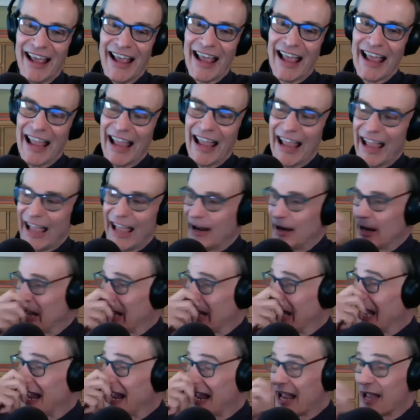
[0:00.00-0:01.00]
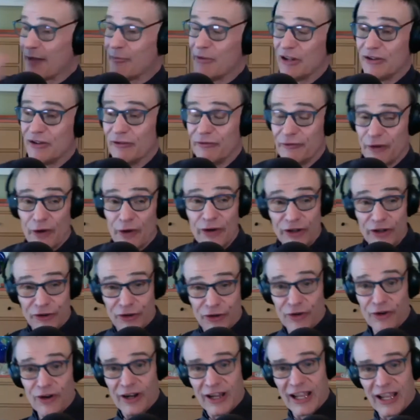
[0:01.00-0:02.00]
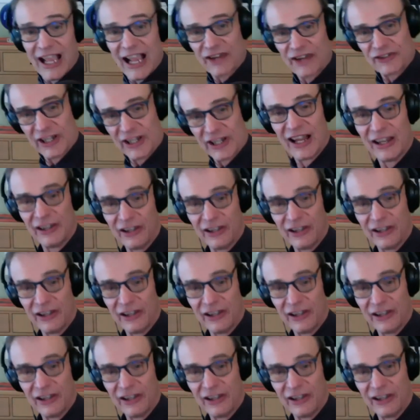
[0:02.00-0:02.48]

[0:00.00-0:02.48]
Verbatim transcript: And I am a devoted cook, actually.